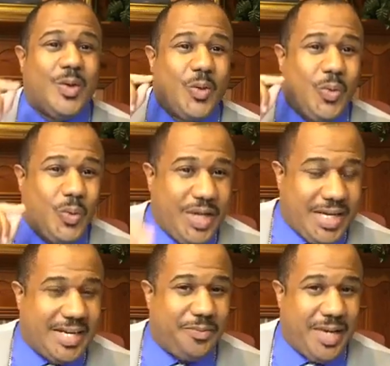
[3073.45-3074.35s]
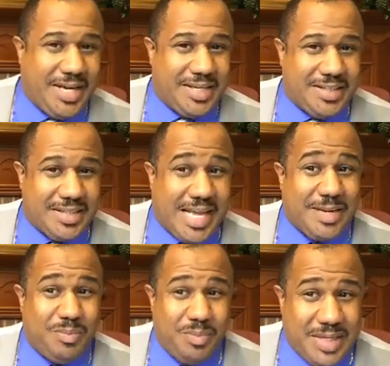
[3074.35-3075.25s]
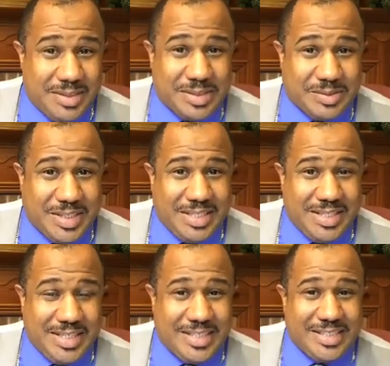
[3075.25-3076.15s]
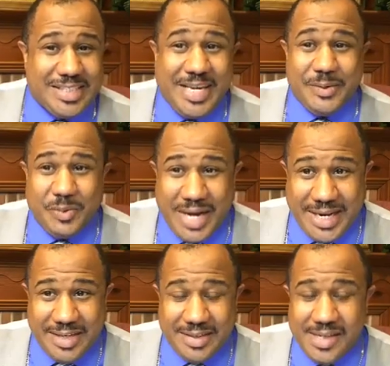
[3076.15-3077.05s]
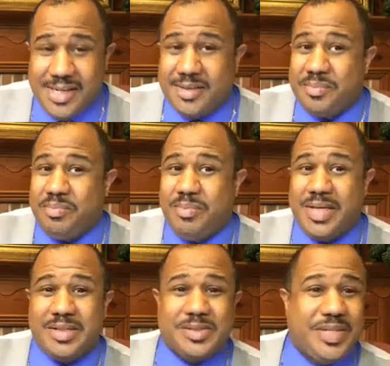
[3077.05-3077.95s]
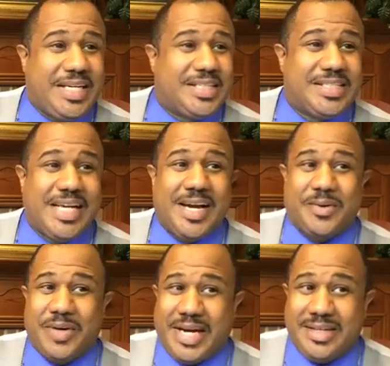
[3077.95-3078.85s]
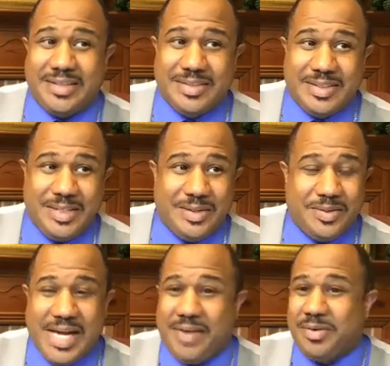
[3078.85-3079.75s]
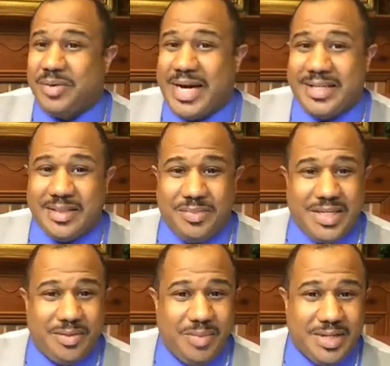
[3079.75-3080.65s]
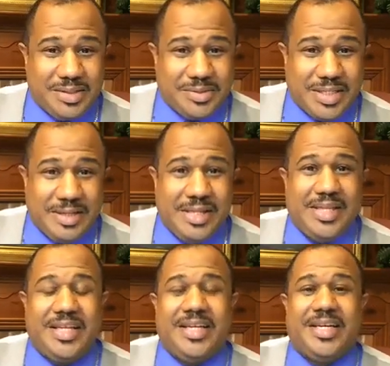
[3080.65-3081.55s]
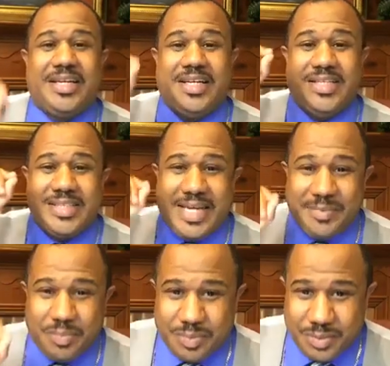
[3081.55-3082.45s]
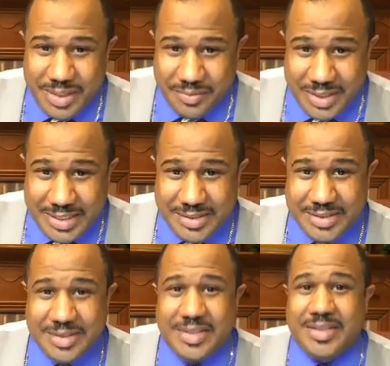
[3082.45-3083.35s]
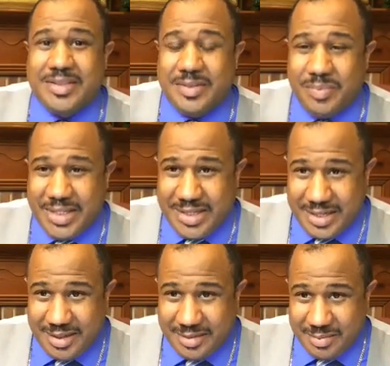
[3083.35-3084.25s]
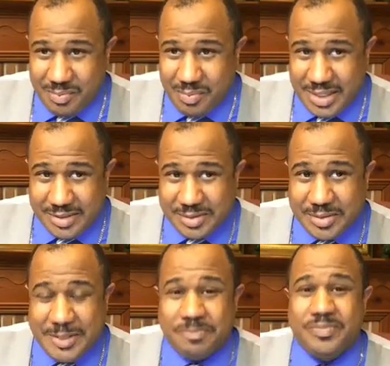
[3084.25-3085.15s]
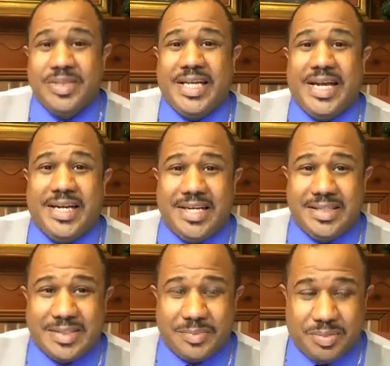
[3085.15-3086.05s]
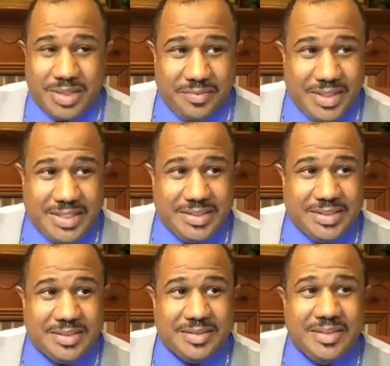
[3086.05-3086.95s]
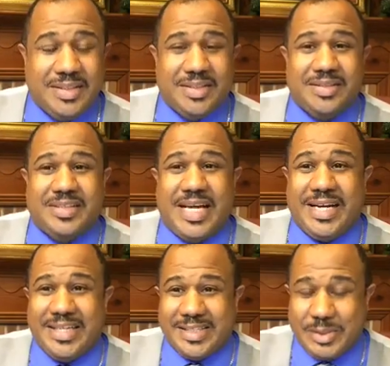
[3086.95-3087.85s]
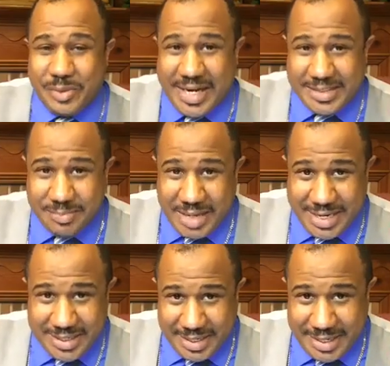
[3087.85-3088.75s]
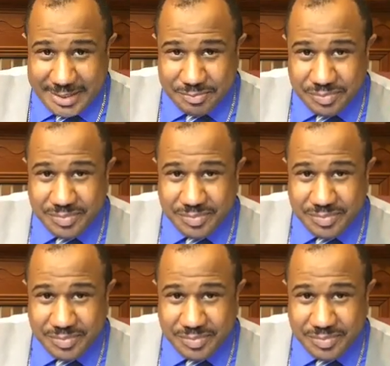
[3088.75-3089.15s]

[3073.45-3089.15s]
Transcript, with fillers: We have made it like ministry is a right. Ministry is not a right. You don't have a right to be in ministry. It is a privilege to be in ministry. And it is a privilege that is granted by God,